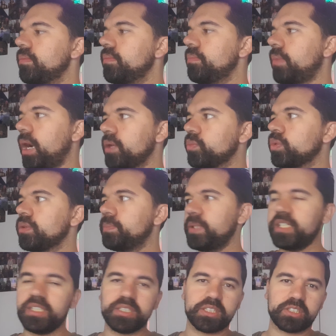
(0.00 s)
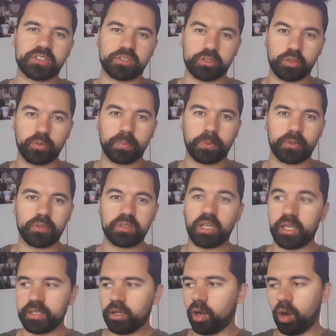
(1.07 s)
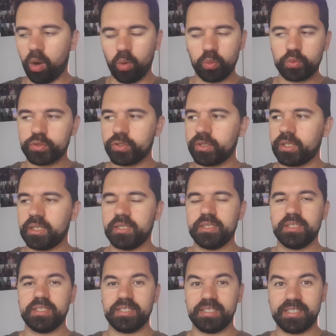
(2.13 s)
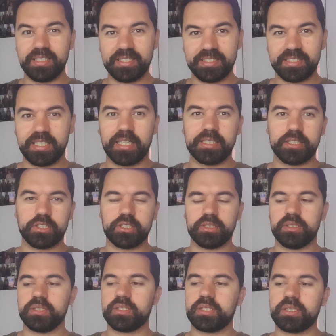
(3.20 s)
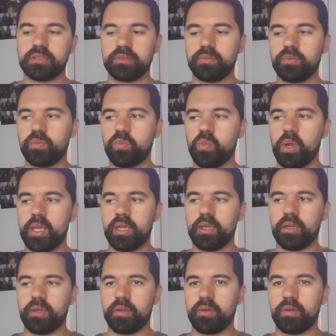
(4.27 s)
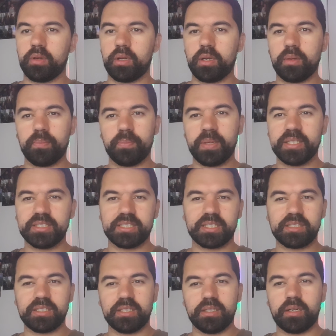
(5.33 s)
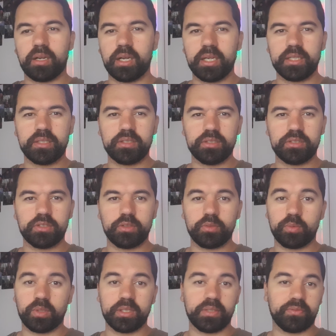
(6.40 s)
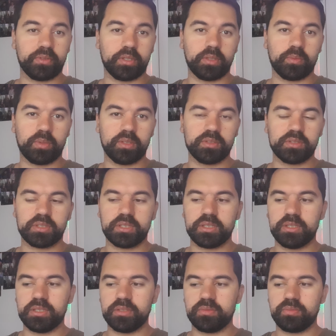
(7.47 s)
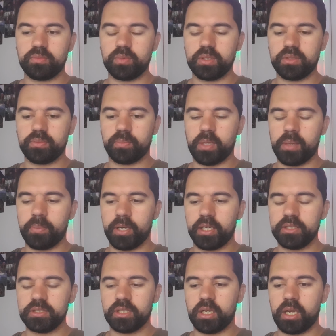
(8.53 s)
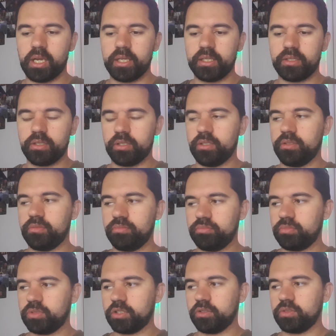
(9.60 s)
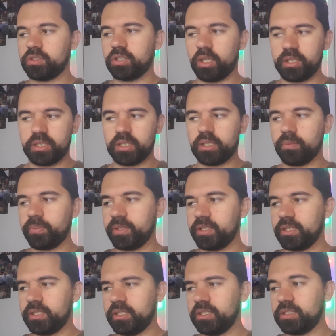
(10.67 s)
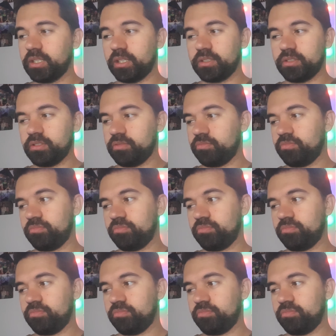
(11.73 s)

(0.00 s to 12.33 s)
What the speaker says: Mine would be super, like, ultra intelligence, where basically I could do whatever I wanted with my mind. I could do psychic abilities, I could,